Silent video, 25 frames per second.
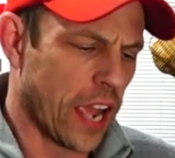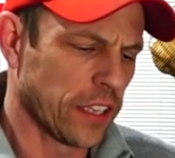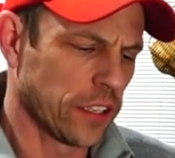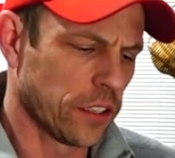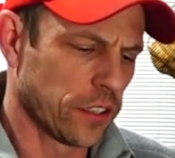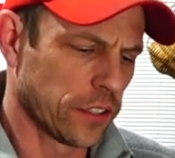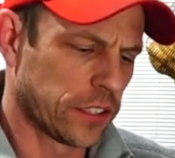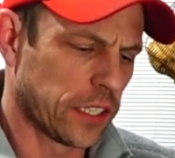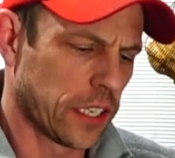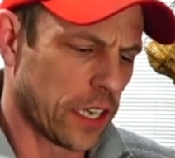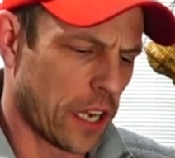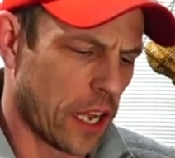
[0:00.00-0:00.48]

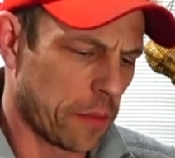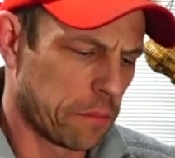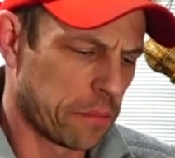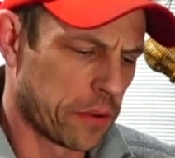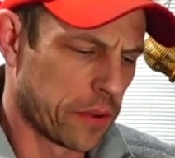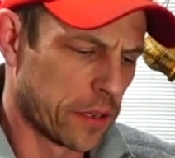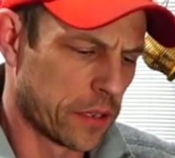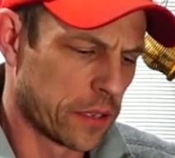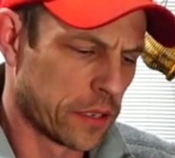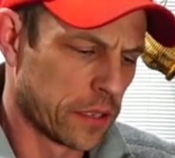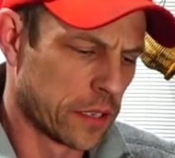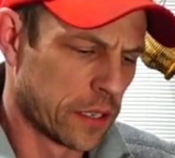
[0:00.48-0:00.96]
looked it
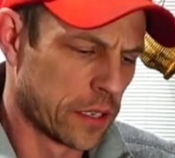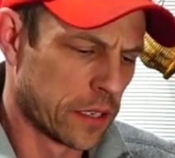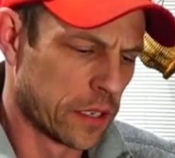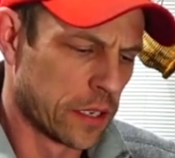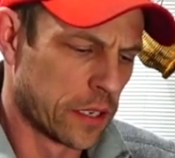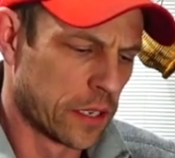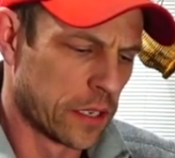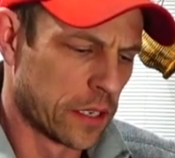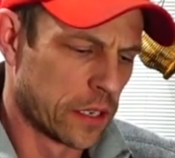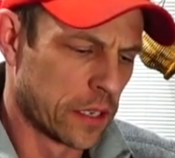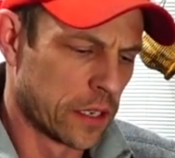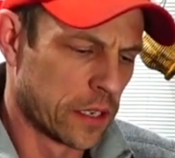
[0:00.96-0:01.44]
up
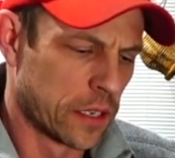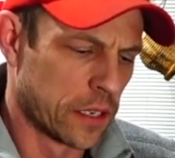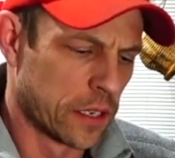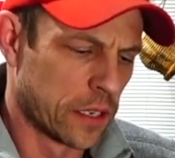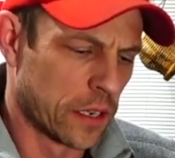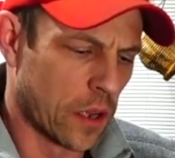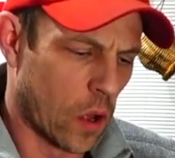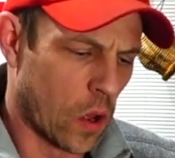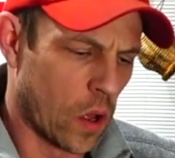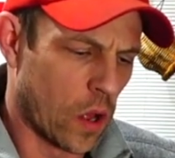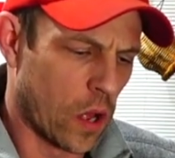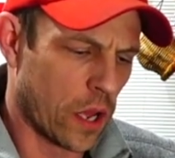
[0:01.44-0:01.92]

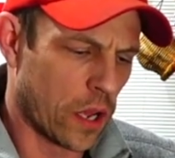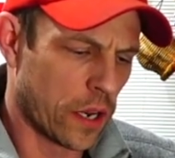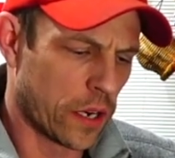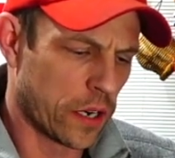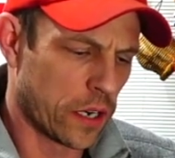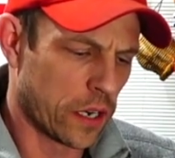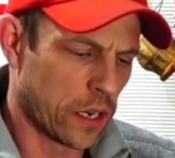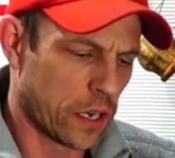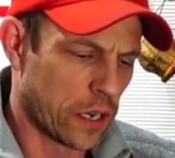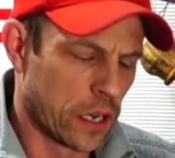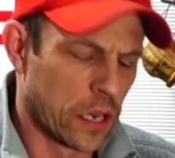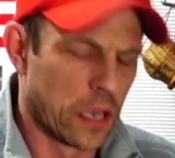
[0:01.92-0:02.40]

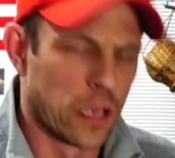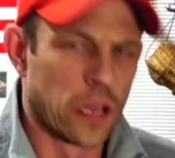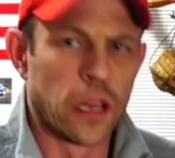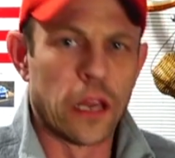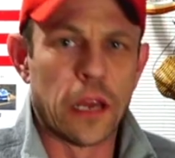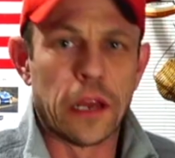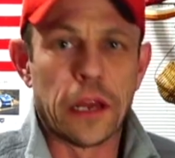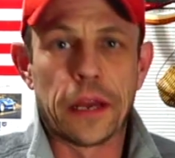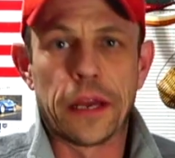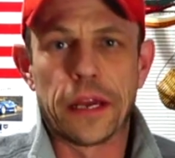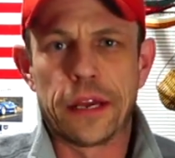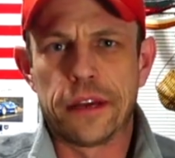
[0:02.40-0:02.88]
on
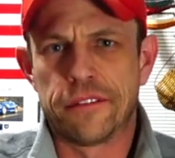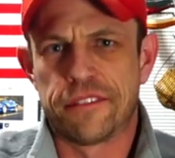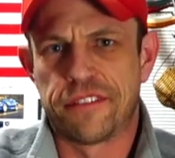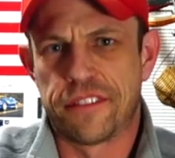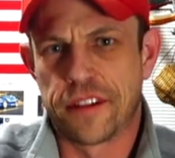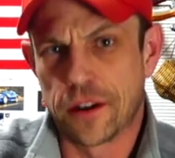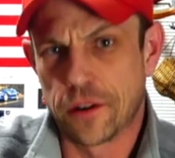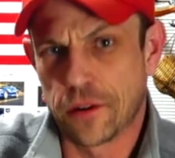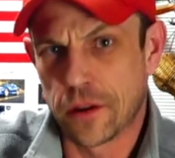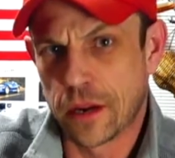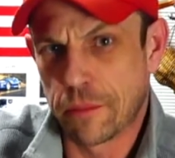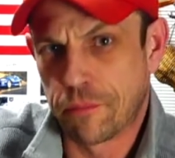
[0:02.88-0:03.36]
a
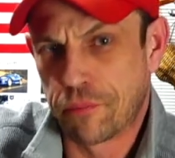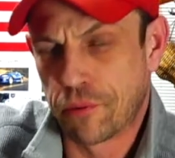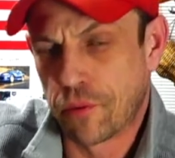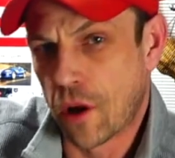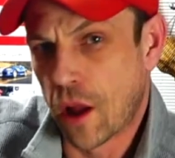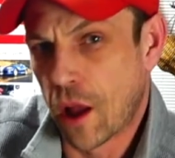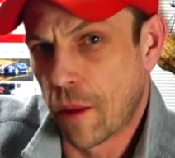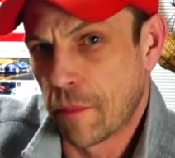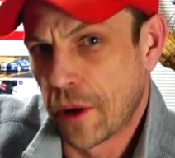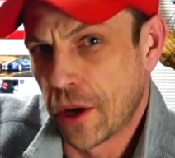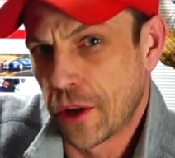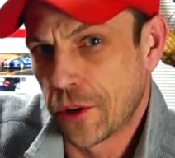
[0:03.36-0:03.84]
very
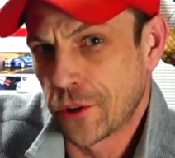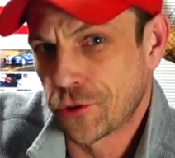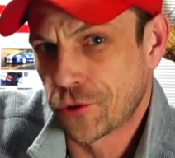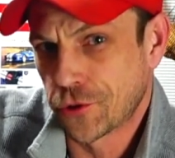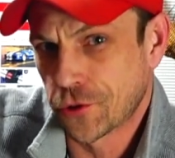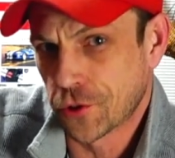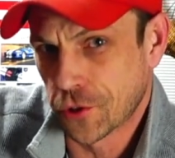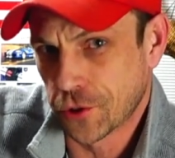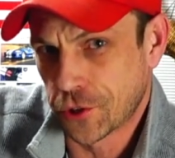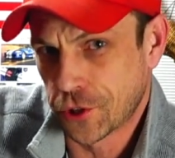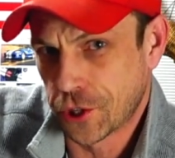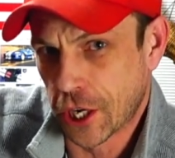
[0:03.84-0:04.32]
prominent
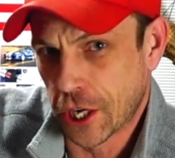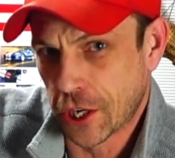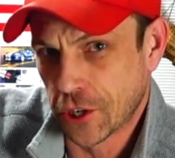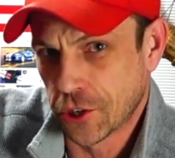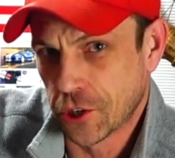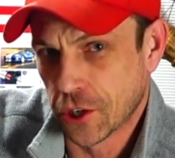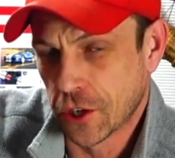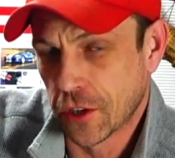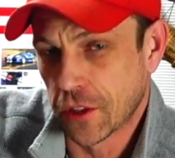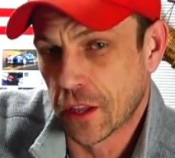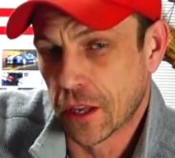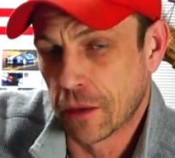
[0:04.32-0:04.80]
search
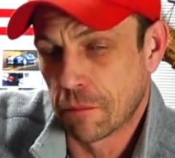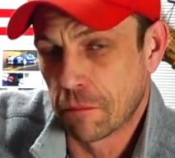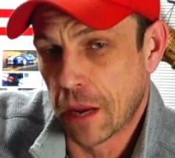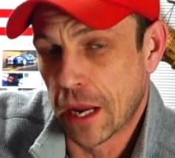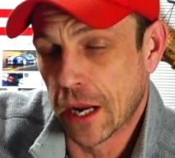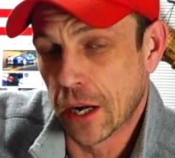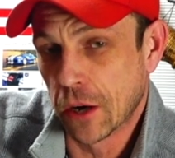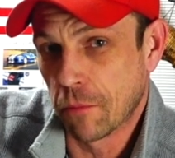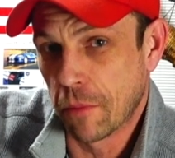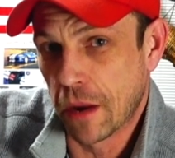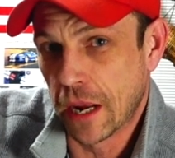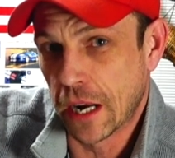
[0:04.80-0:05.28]
engine that
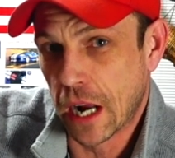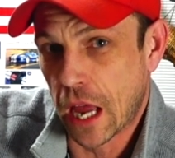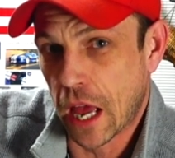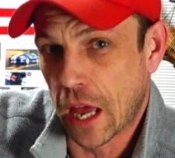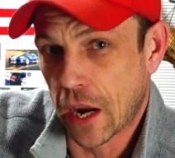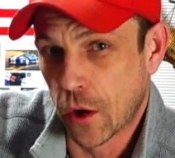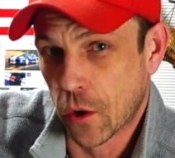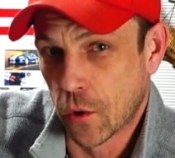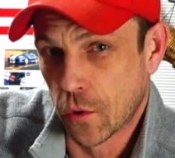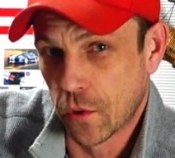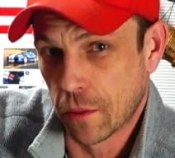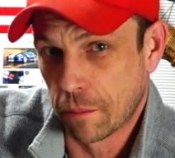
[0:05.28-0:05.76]
may or may
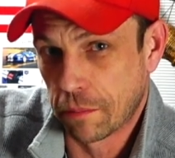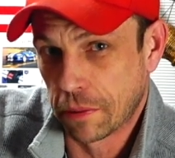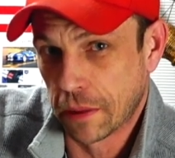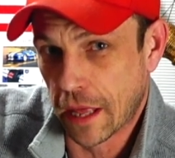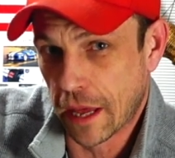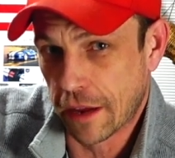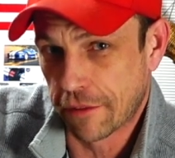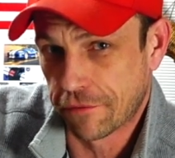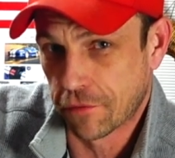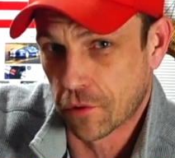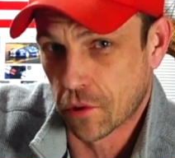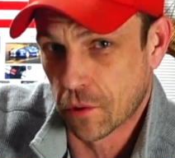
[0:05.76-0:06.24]
not own the
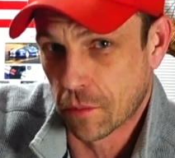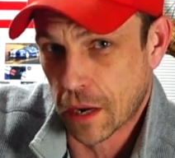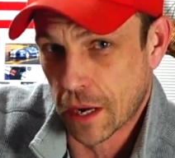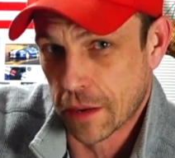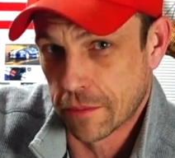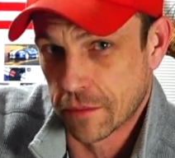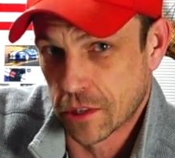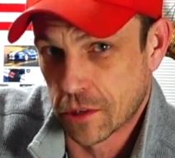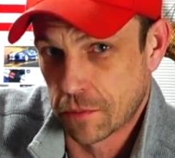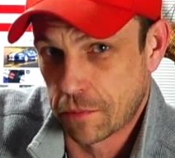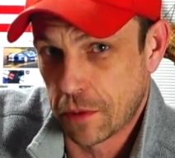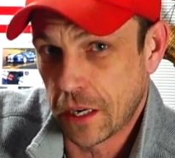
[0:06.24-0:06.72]
platform
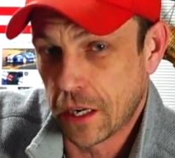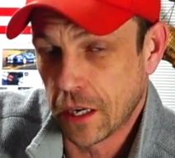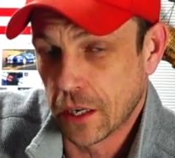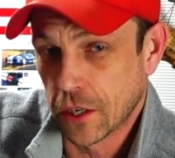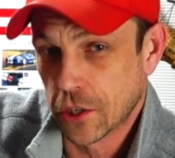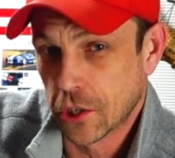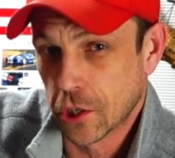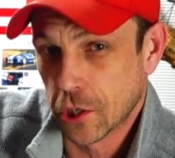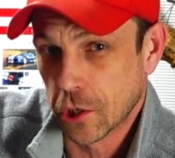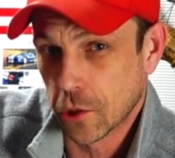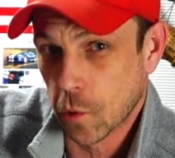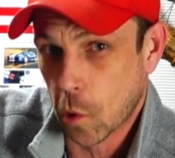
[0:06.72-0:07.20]
I'm speaking
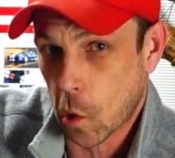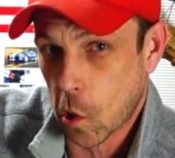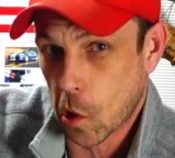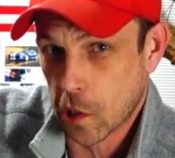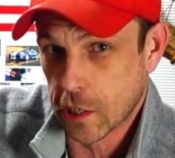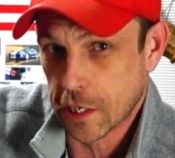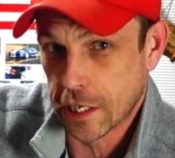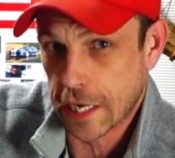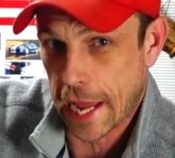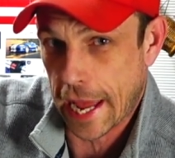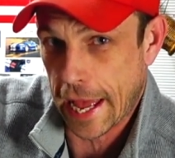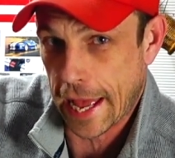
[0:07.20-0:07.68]
to you
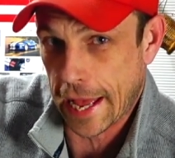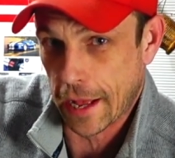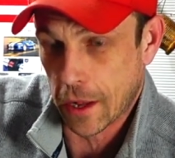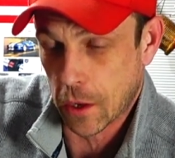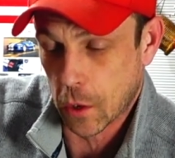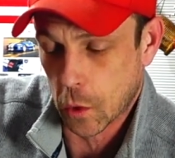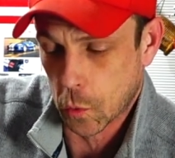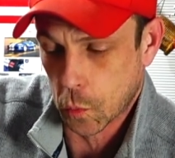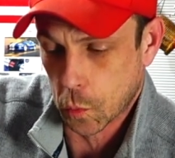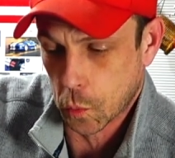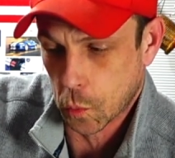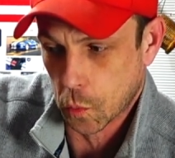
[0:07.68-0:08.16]
on
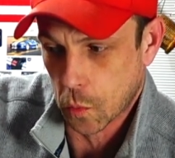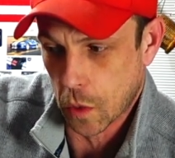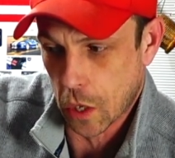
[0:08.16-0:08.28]
now.